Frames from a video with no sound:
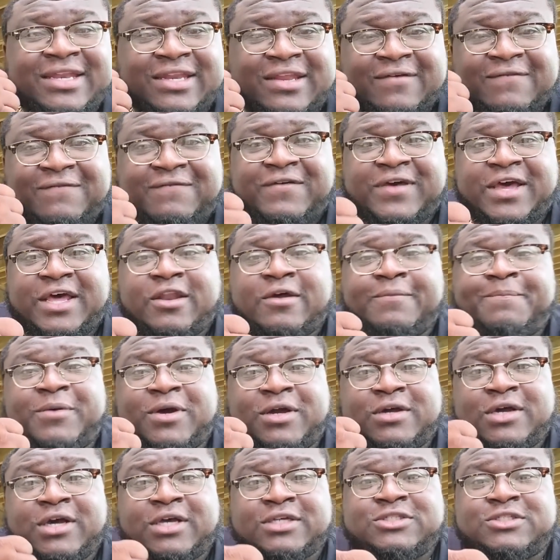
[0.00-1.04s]
develop
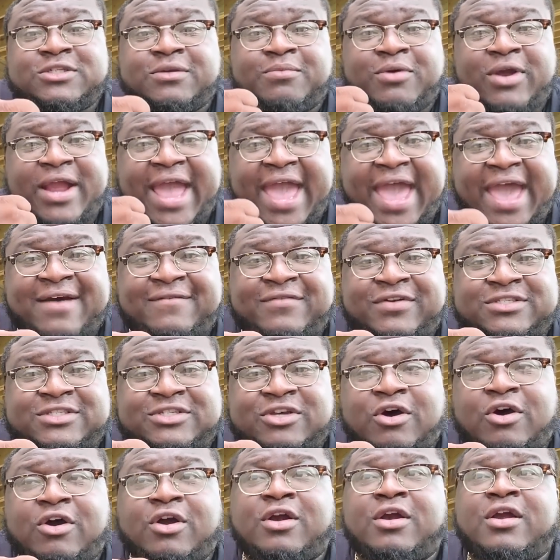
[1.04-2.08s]
a customer
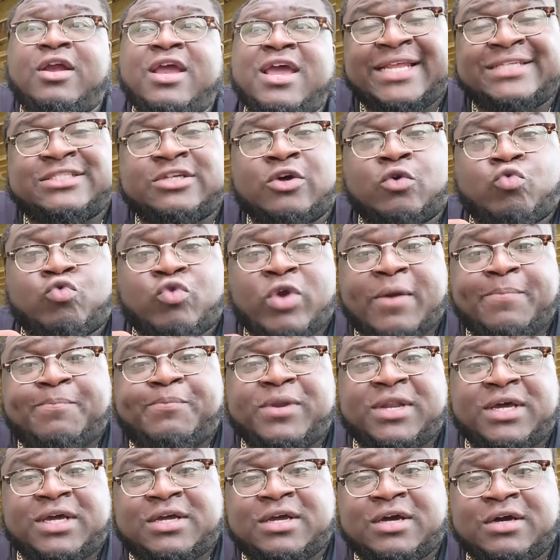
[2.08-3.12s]
avatar that is a
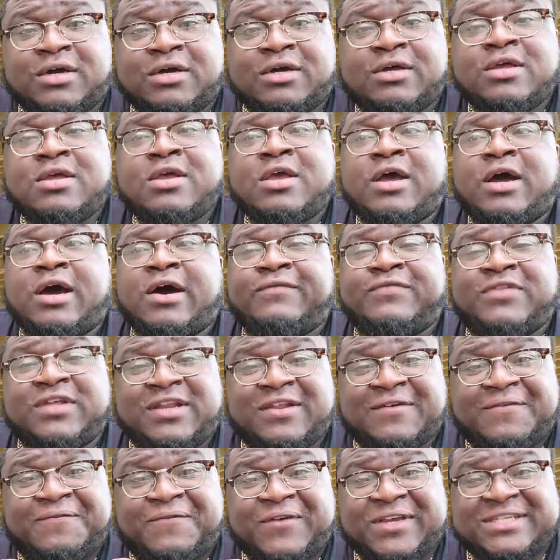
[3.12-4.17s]
replica of the
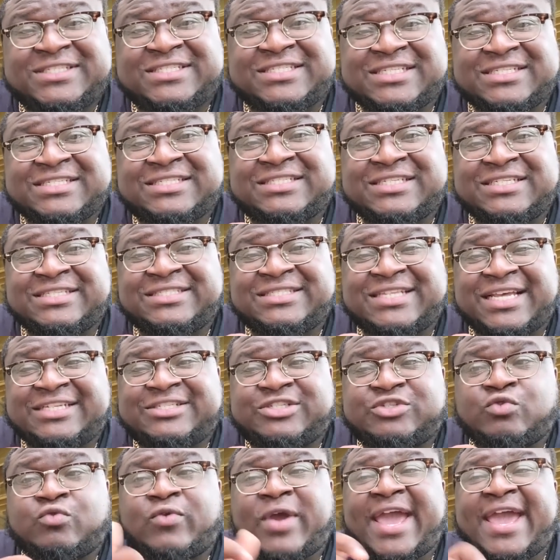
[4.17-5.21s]
deficiencies
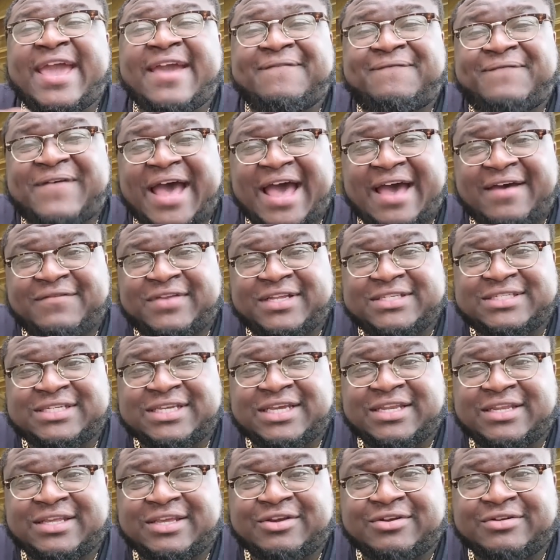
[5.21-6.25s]
that you had five to
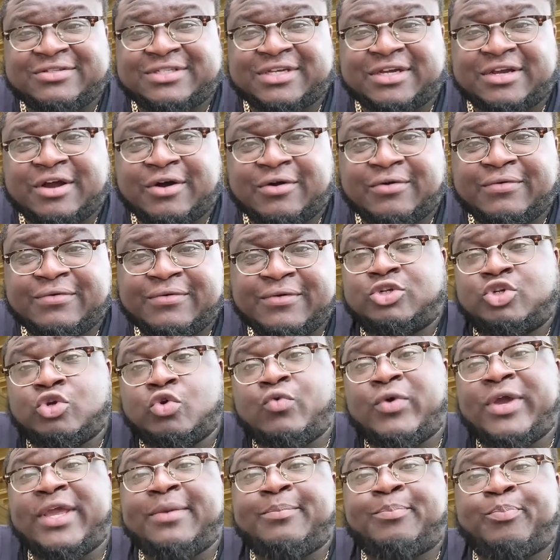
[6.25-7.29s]
10 years ago.
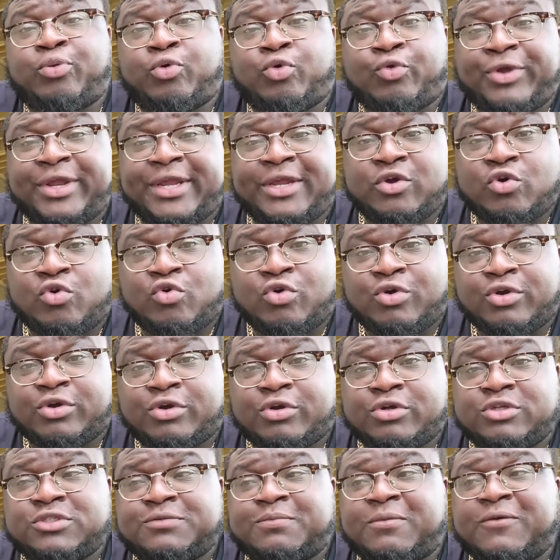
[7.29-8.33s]
Doing
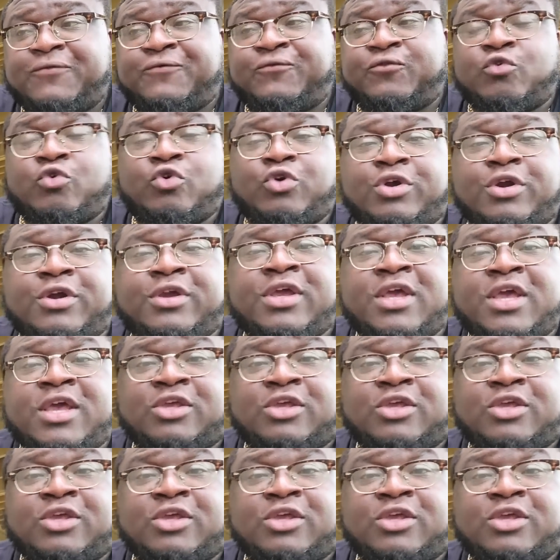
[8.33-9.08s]
pre-orders before